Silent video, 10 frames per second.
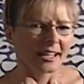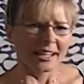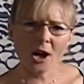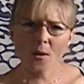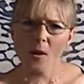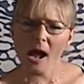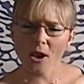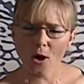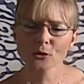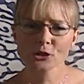You know, a
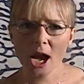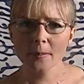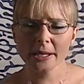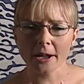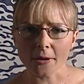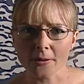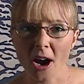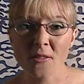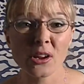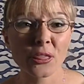long time ago,
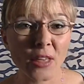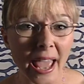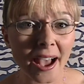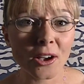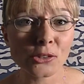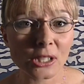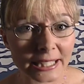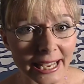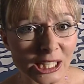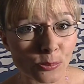over a thousand
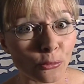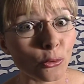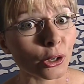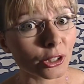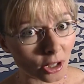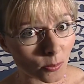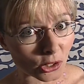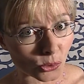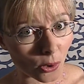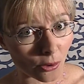years before
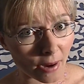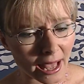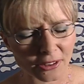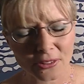humans were around,